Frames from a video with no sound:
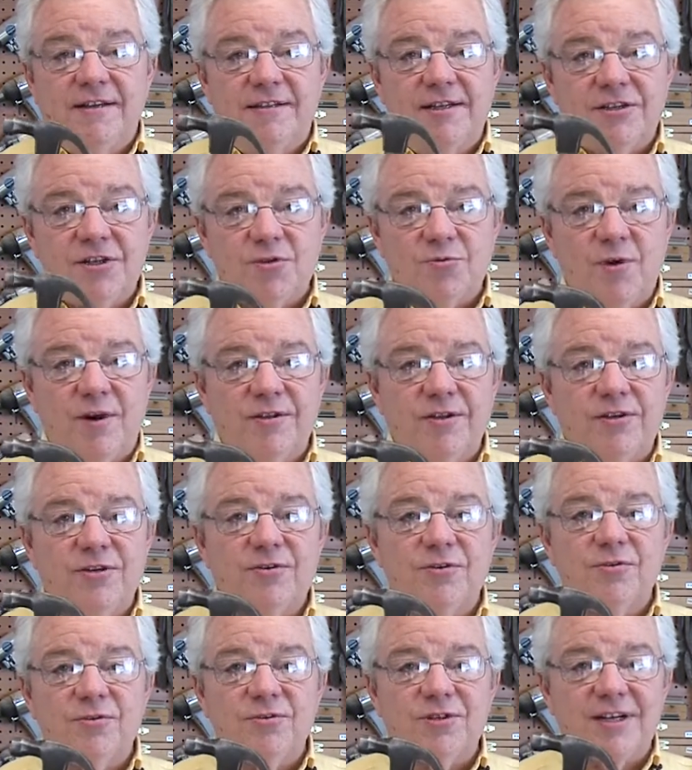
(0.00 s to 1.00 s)
This is one of the
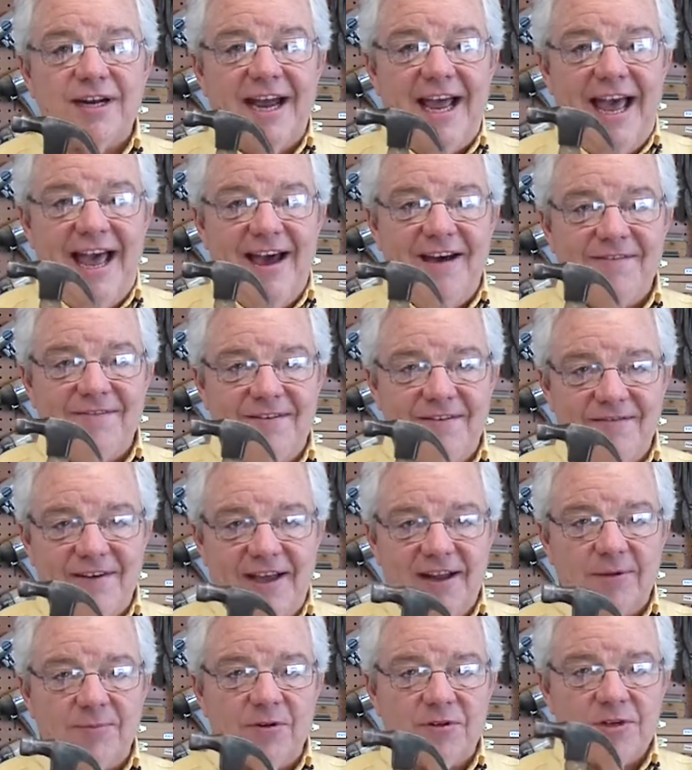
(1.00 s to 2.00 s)
tools that I have
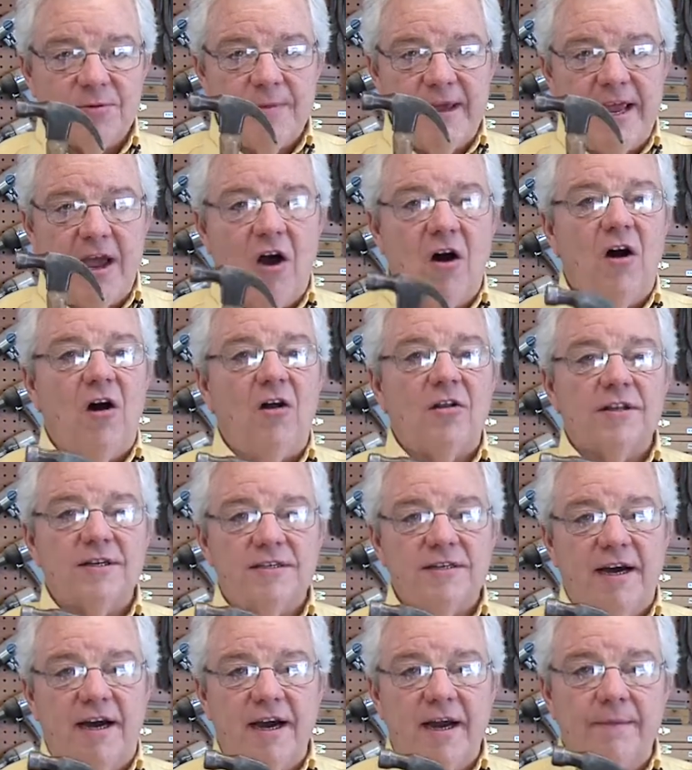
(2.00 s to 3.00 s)
available to me all
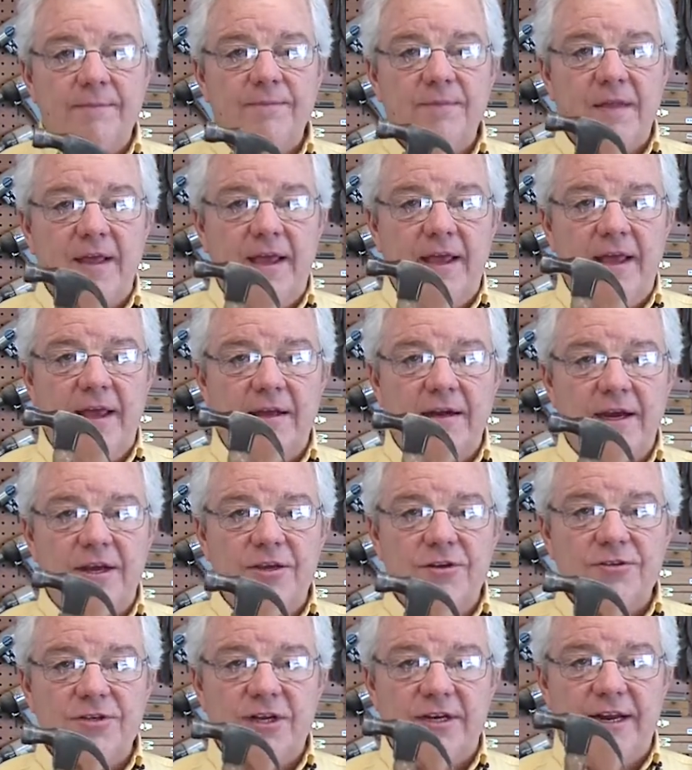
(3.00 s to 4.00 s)
the time, and I
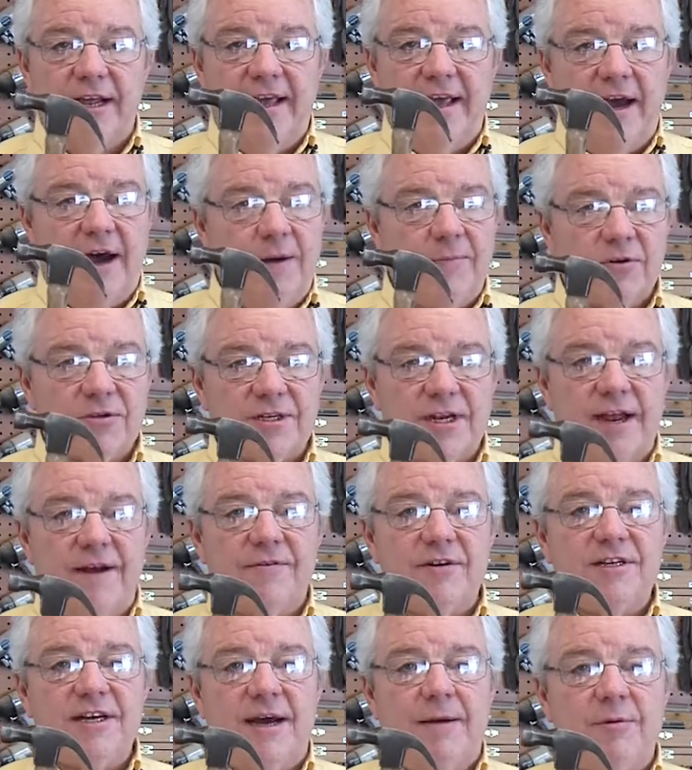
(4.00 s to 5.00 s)
use it almost
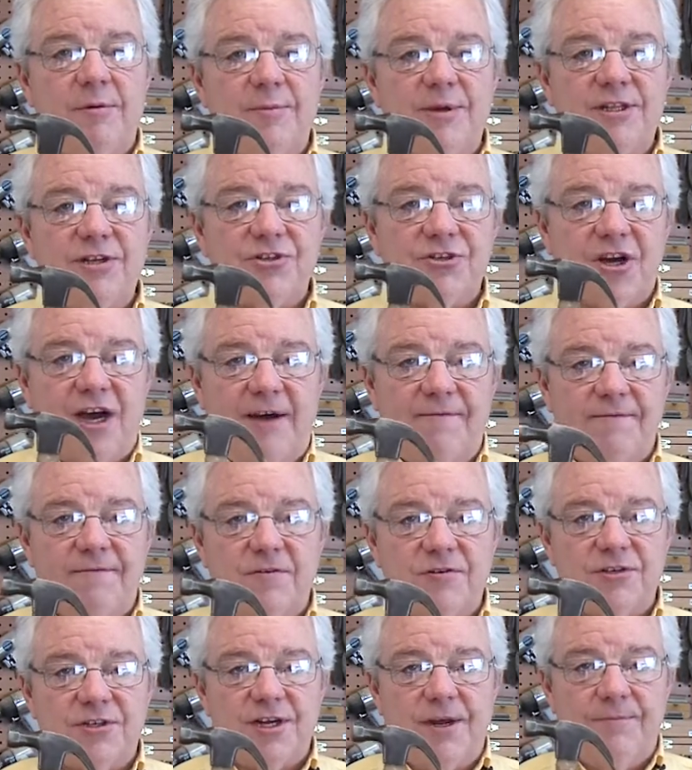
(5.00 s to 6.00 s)
every time I'm in the
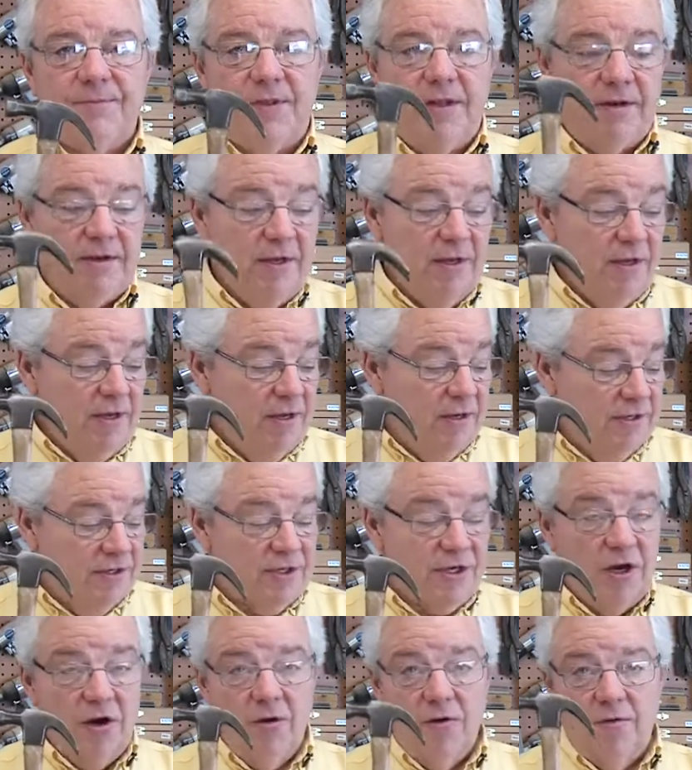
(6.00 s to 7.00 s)
shop for something.
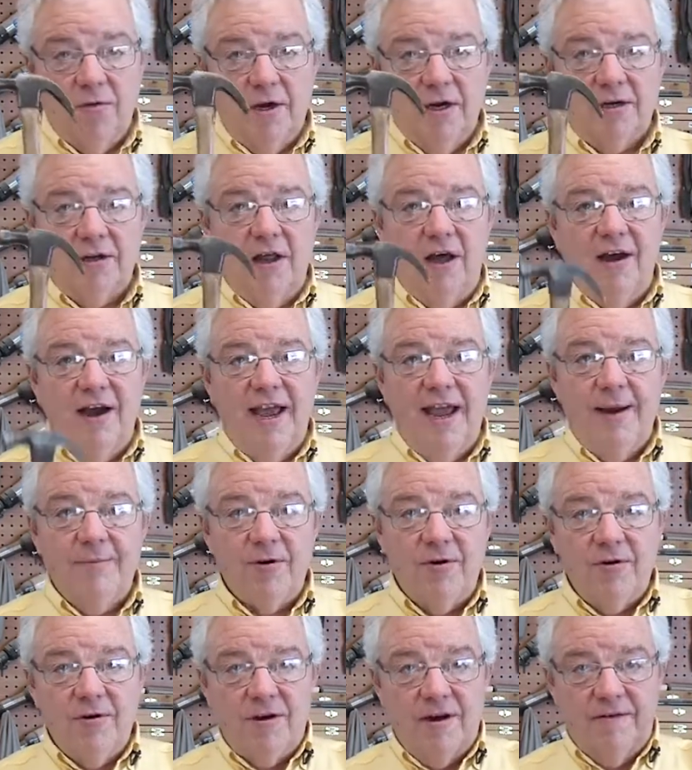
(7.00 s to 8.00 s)
So a claw
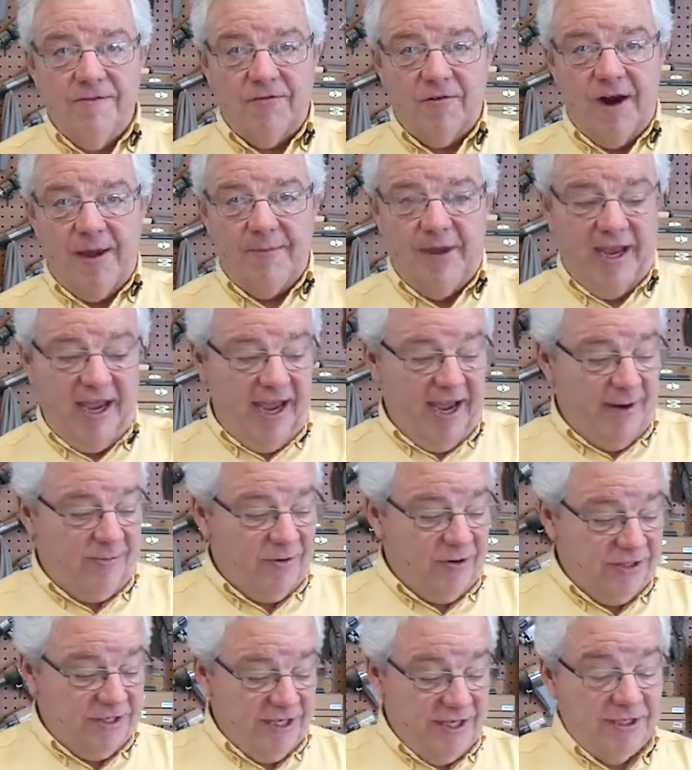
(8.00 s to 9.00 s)
hammer, a framing
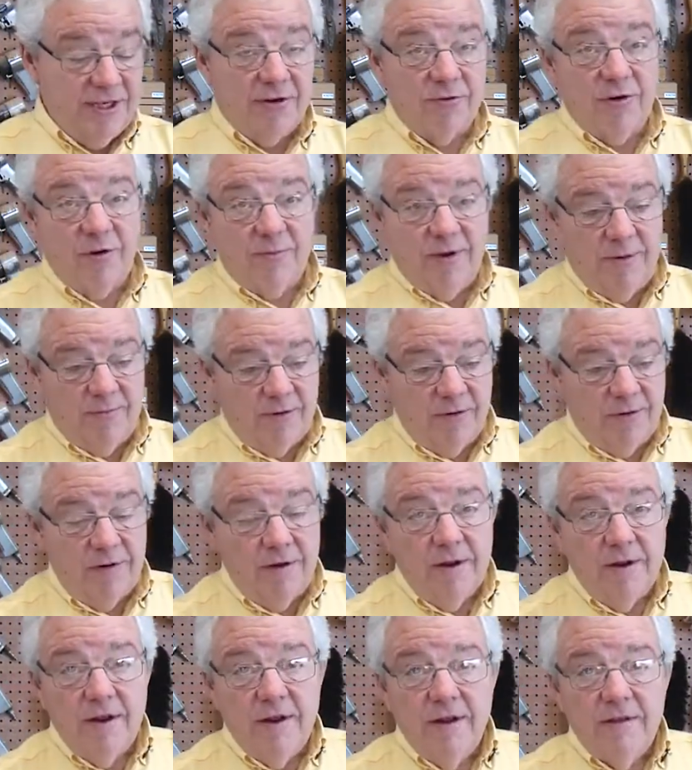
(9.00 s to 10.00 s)
hammer, it's easy to remember.
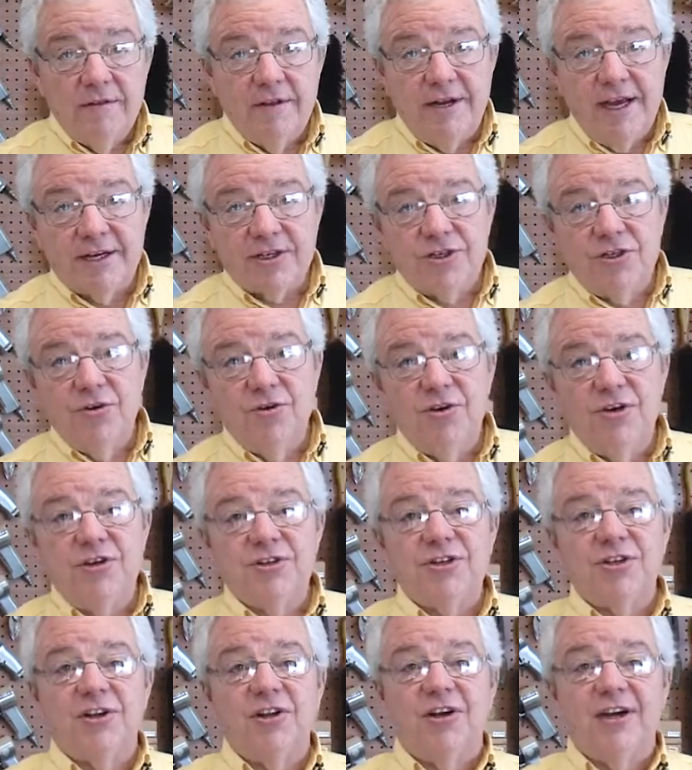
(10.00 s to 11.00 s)
The next tool
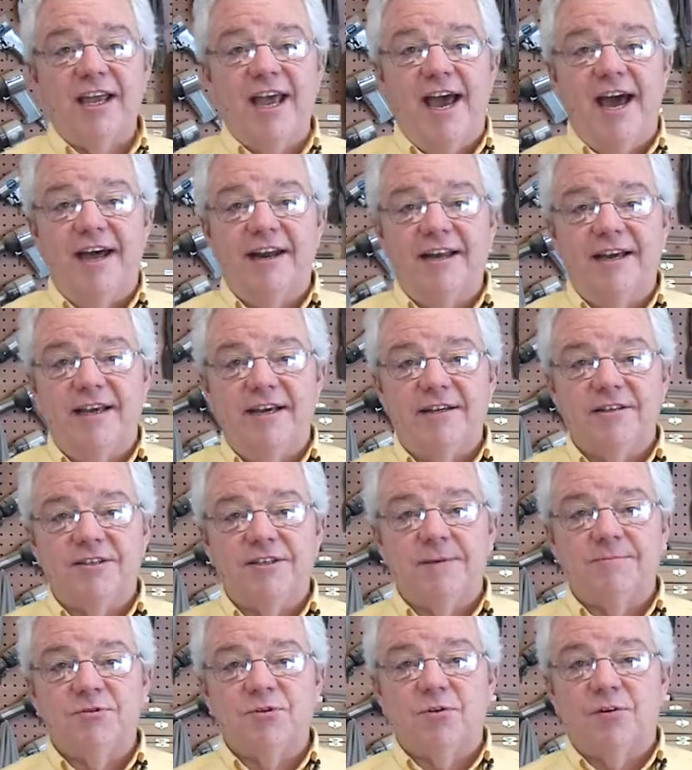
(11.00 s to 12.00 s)
you should look at is
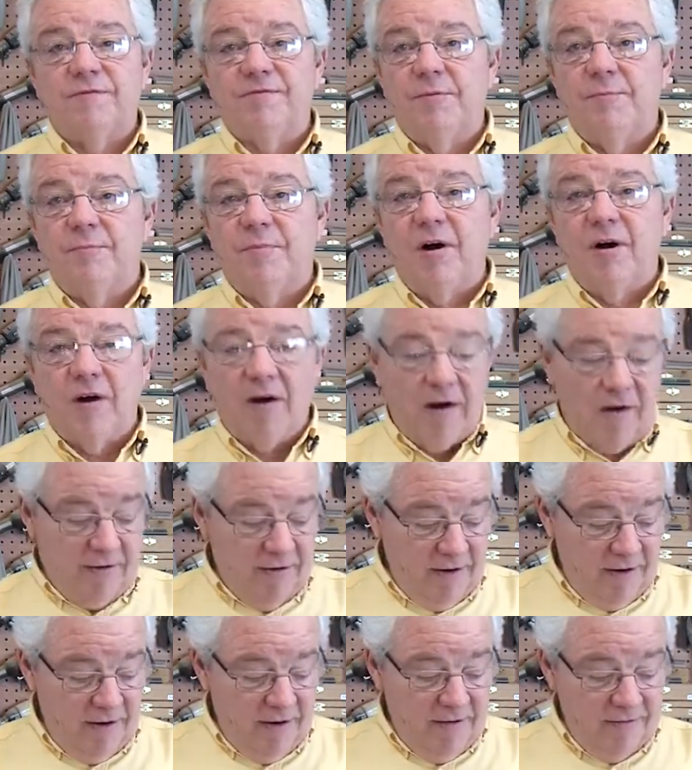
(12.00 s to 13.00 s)
some sort of a
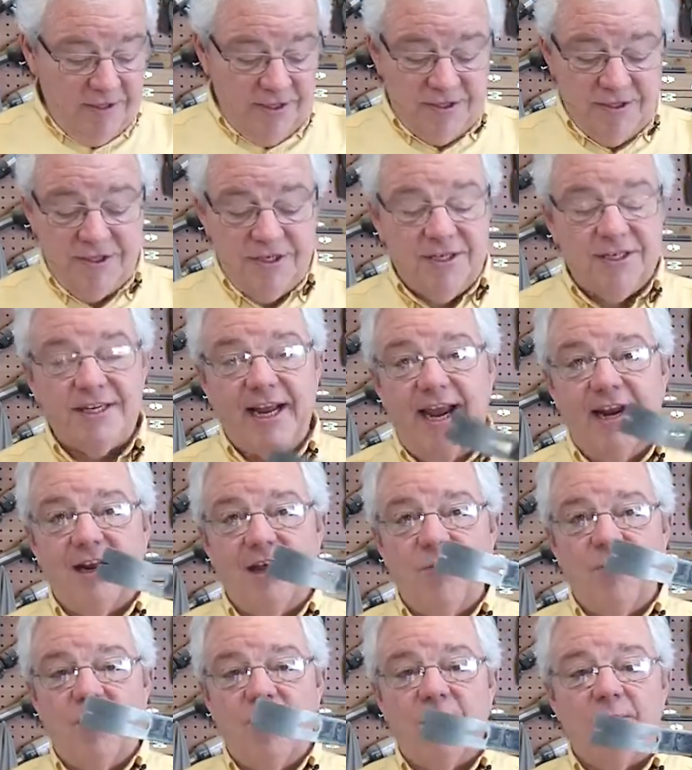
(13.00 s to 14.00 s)
bar. This is a
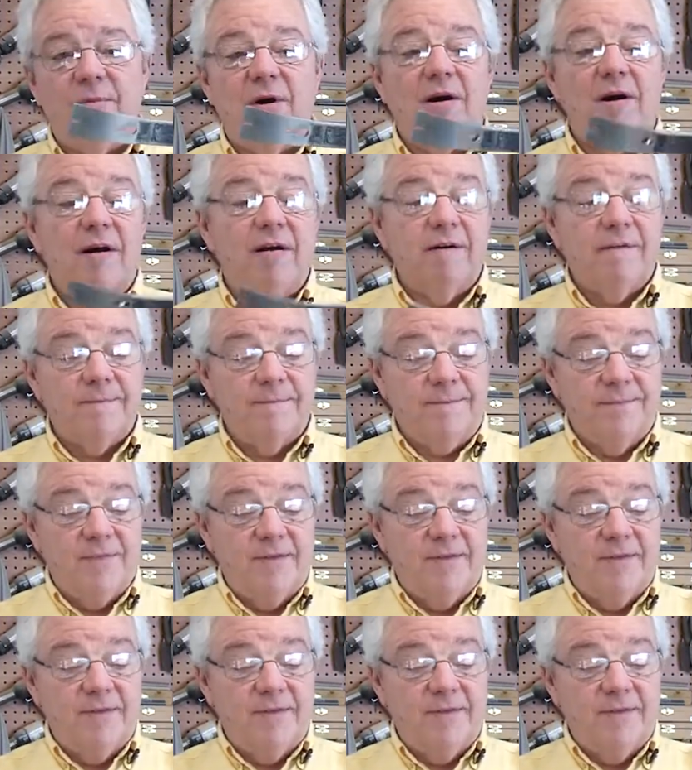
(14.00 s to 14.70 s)
Stanley Wonder bar.